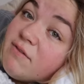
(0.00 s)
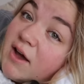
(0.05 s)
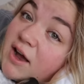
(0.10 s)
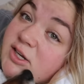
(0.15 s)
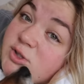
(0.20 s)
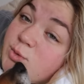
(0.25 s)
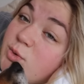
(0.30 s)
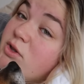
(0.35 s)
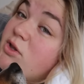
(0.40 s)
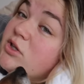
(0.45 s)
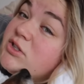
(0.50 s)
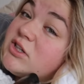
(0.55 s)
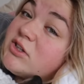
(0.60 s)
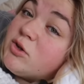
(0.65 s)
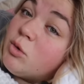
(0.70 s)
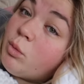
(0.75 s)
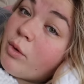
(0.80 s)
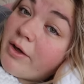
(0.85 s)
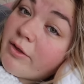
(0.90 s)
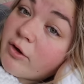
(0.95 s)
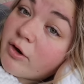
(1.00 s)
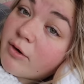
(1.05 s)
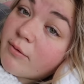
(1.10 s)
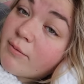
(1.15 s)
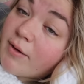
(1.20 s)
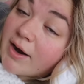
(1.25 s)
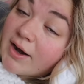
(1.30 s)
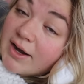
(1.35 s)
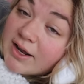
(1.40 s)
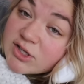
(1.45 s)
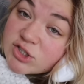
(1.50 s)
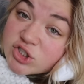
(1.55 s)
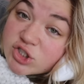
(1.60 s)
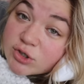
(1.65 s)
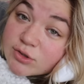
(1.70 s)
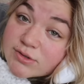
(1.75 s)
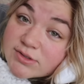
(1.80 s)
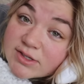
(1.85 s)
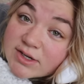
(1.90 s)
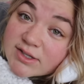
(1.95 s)
fact, we looked at the weather and it
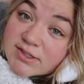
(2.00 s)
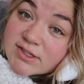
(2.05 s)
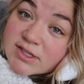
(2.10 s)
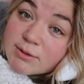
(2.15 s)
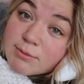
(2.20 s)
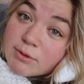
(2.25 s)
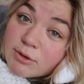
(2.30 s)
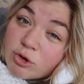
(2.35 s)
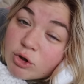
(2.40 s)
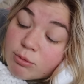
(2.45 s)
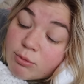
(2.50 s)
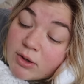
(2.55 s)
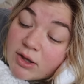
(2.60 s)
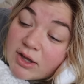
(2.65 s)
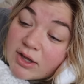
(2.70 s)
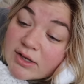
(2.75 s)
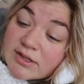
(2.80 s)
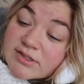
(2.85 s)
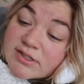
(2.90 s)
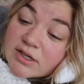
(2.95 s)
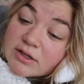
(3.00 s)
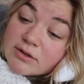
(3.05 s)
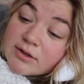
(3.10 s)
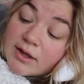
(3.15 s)
shows that it's gonna be gloomy until